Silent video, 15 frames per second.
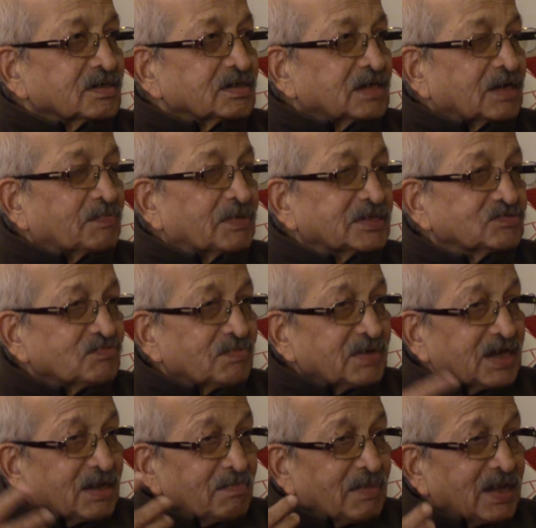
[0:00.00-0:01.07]
That presence will
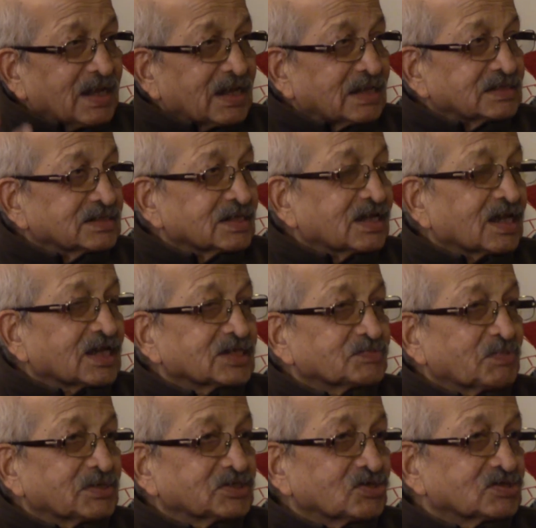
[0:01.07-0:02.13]
remain just like a
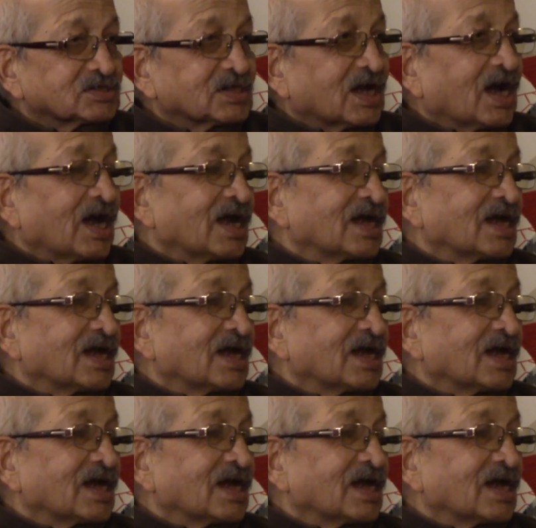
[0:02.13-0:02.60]
special sky.